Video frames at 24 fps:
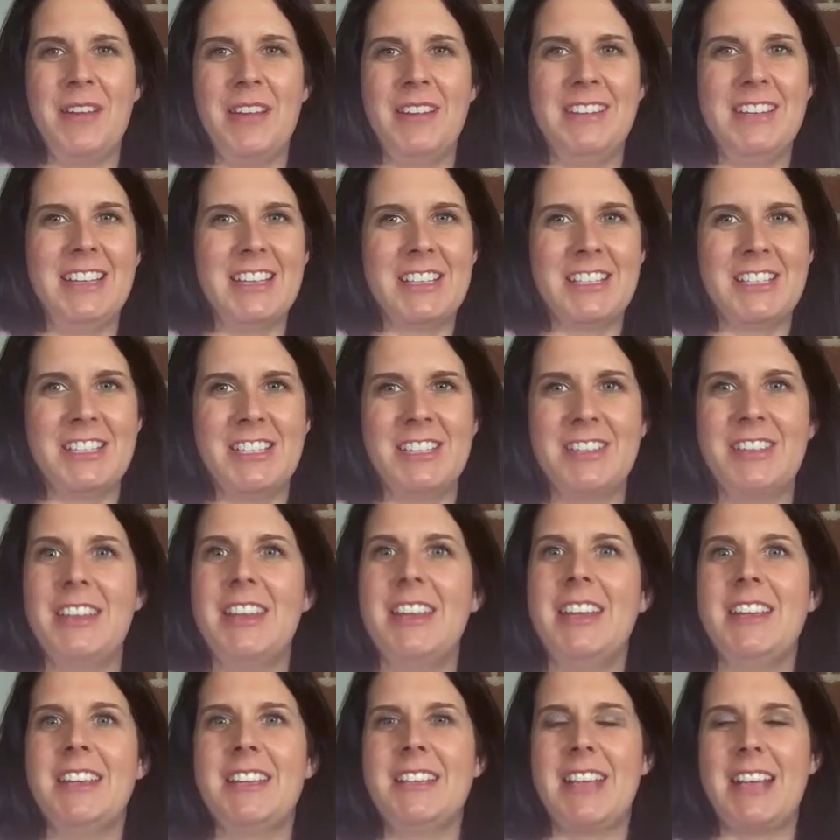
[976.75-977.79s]
addiction
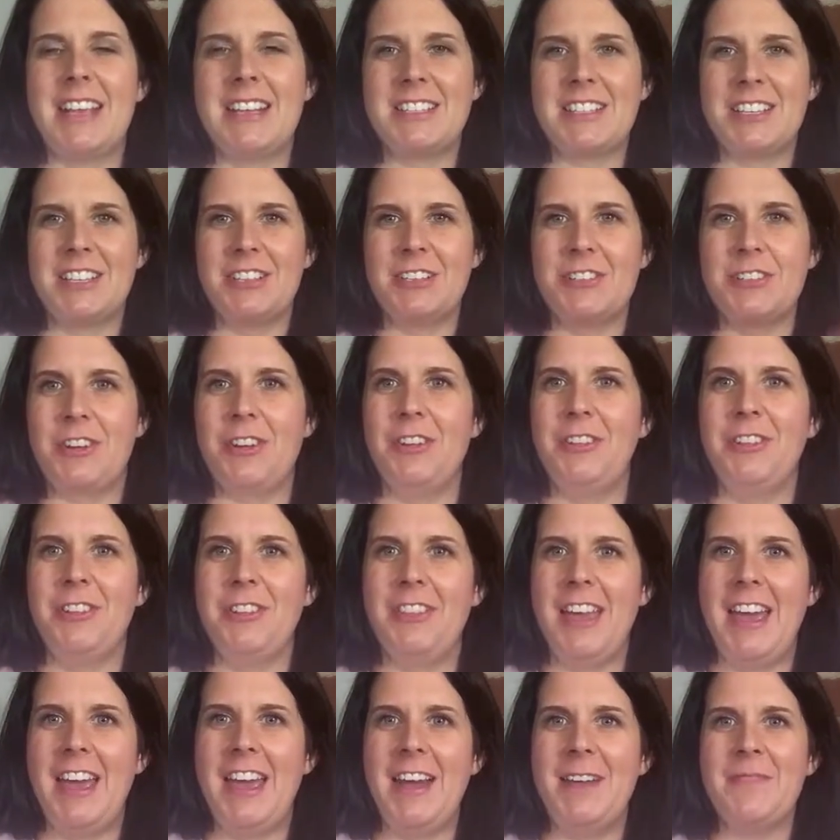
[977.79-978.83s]
takes control
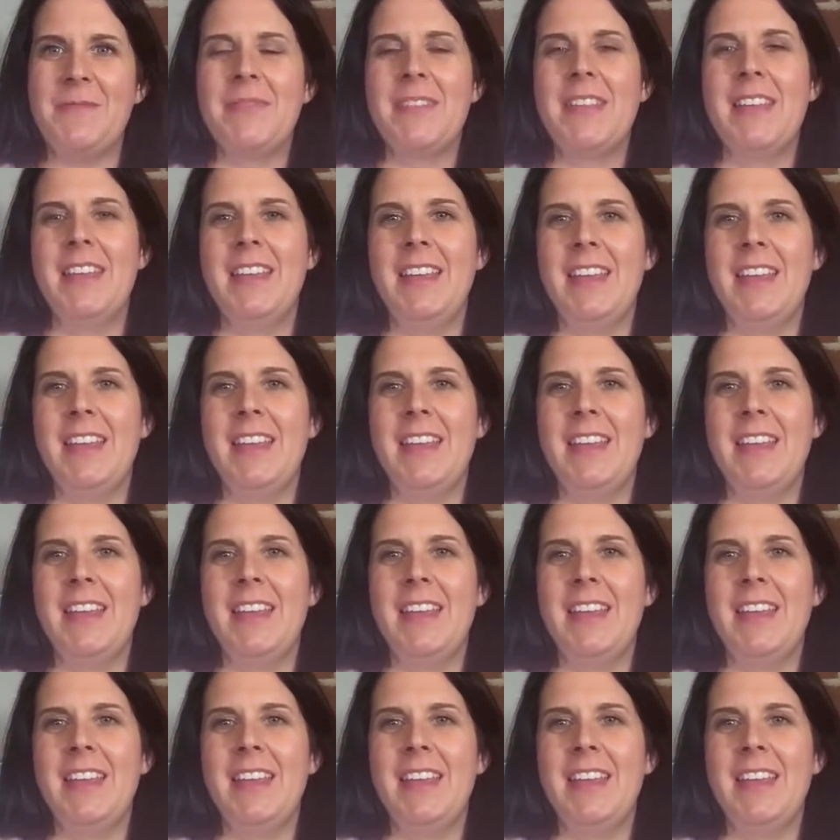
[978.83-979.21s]
of that